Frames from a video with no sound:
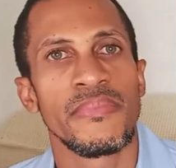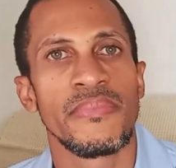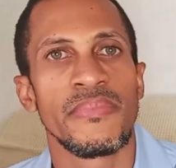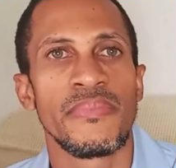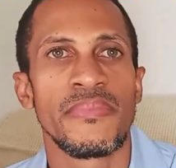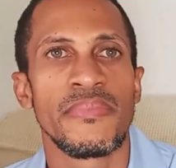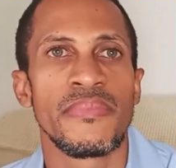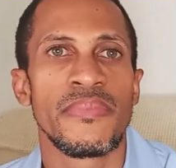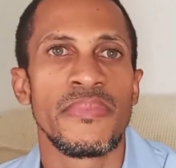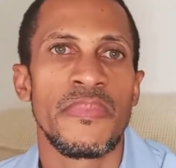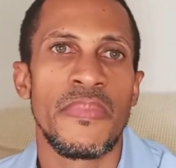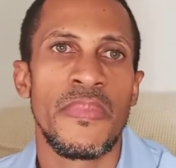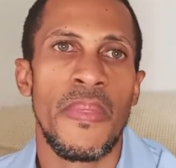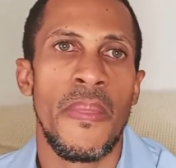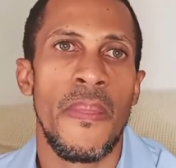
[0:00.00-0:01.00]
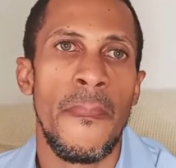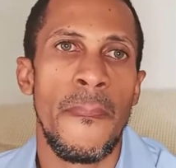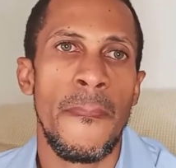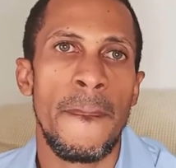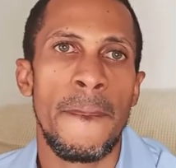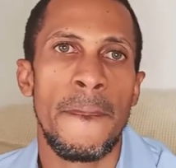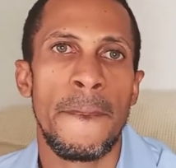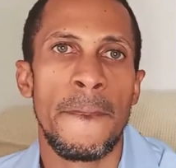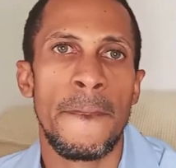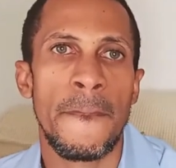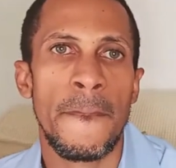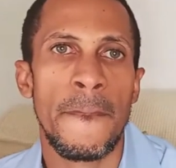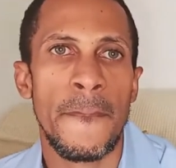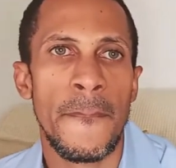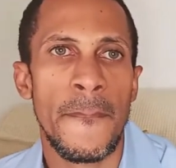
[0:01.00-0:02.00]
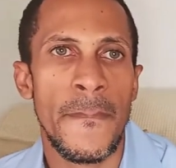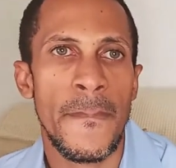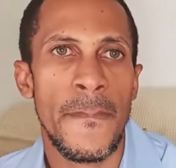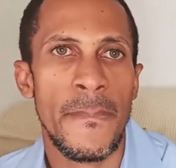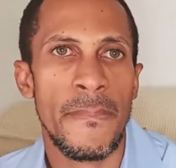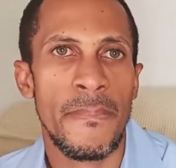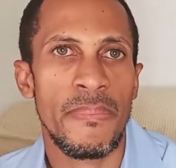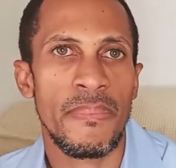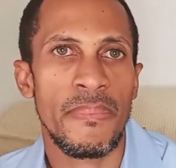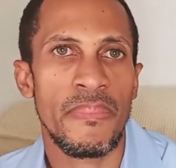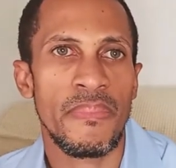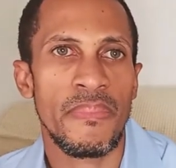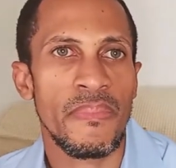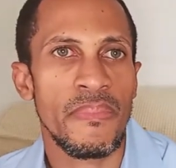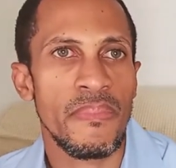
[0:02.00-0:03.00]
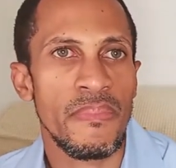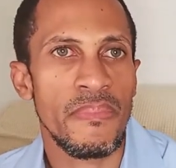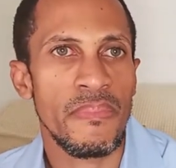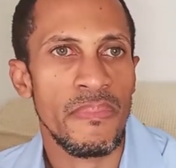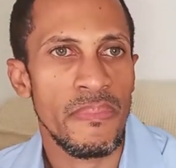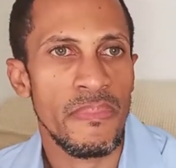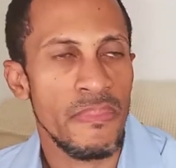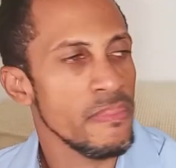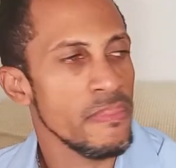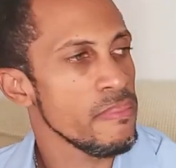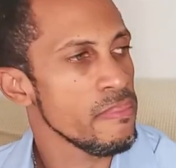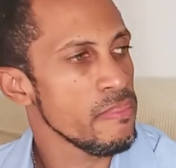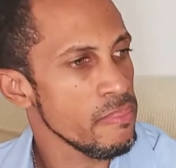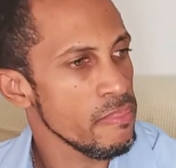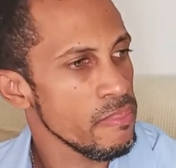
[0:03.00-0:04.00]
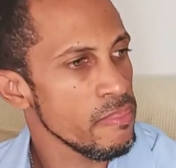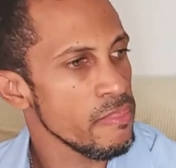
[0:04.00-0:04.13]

This person isn't speaking.